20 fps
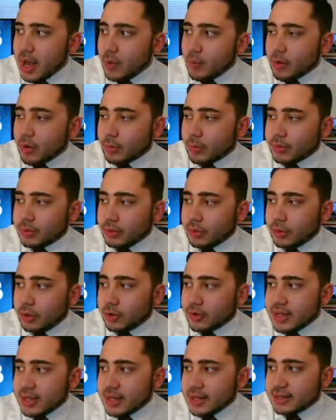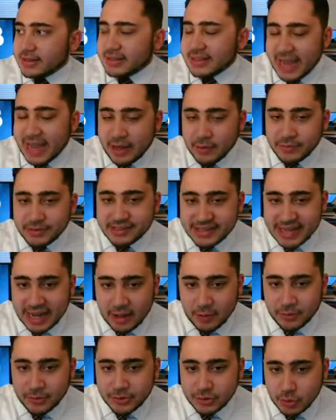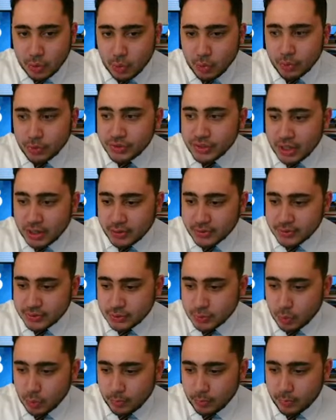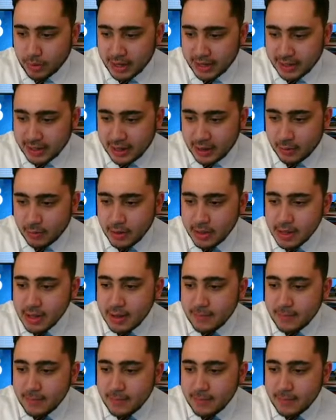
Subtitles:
where we're looking down south towards our storm right now.